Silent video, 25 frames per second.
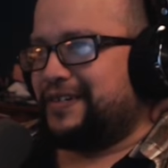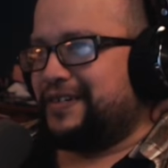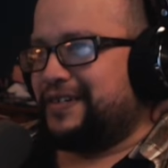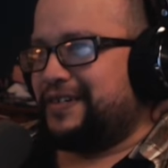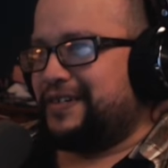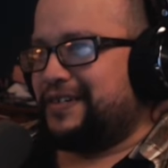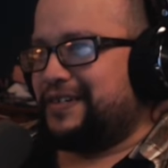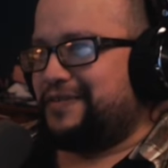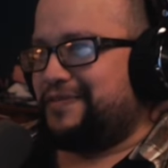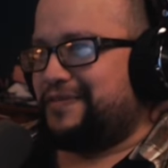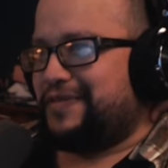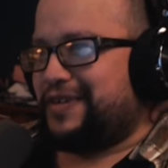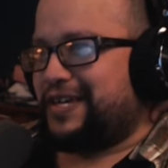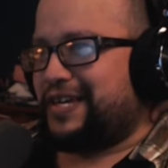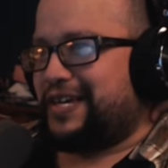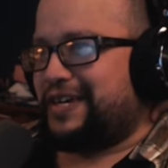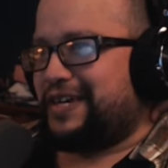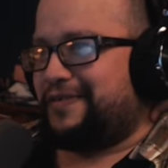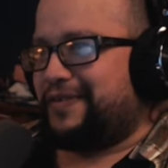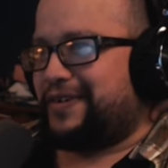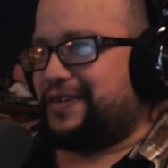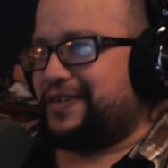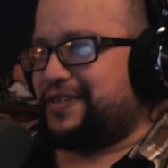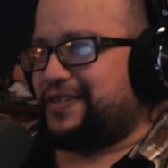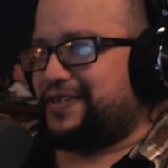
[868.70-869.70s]
And being
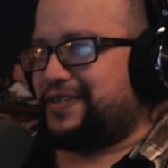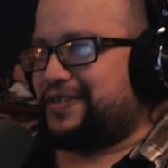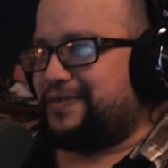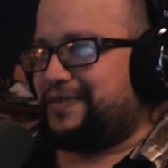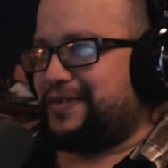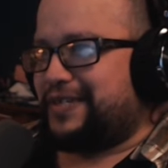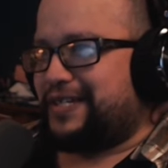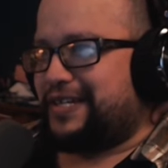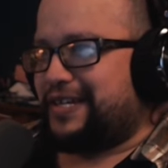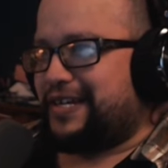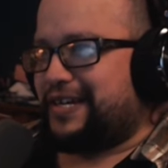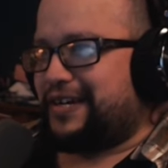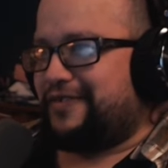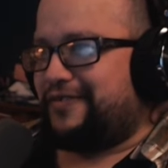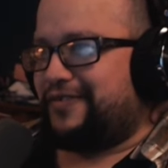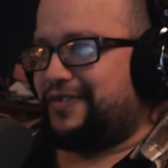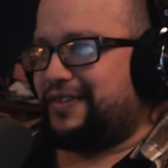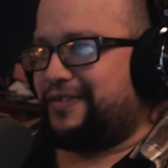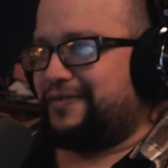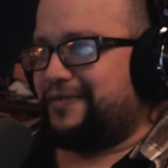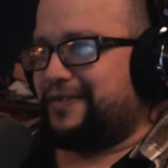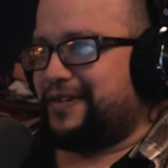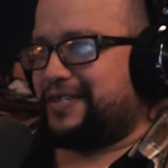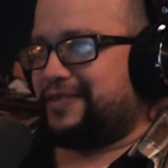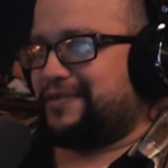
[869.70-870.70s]
able to just switch that out for
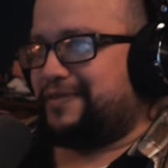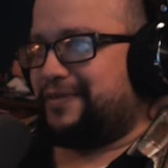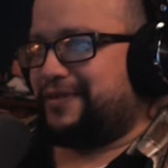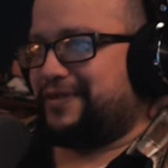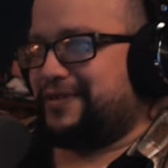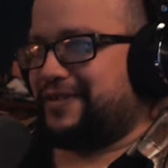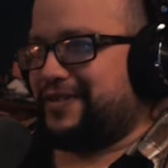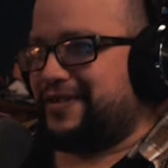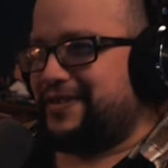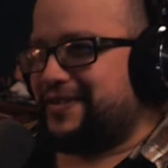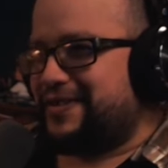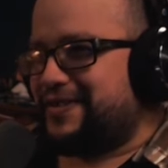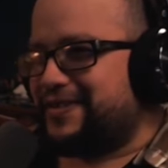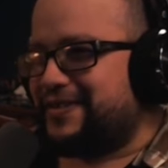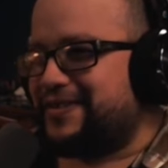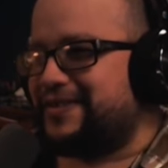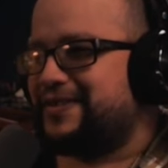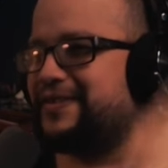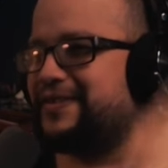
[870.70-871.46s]
the Vespers is